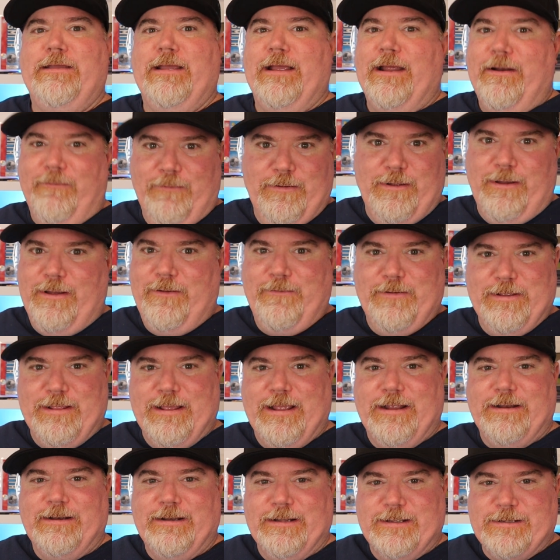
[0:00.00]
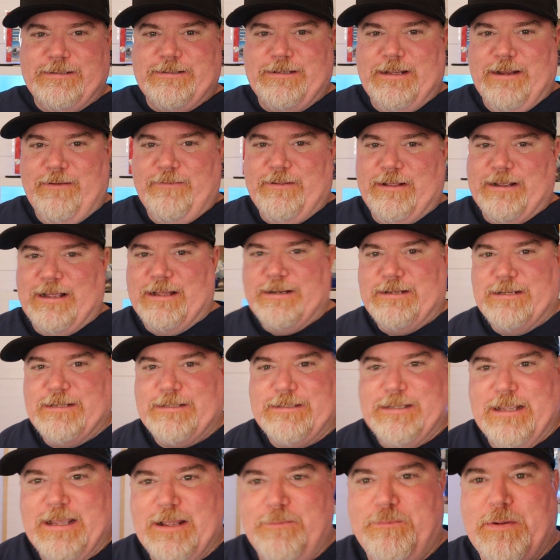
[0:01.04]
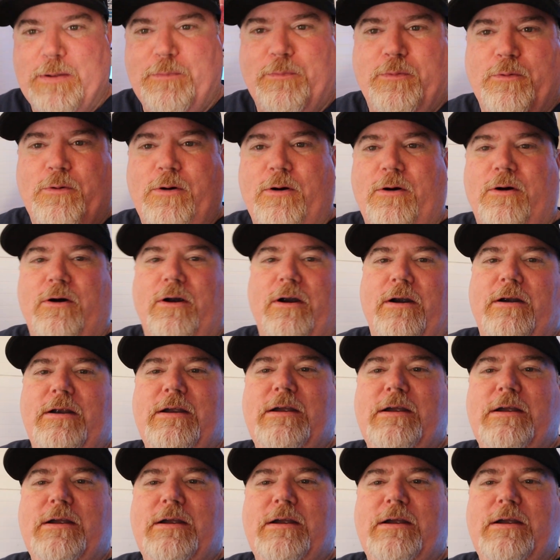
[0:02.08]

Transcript: Everything I just said, people are.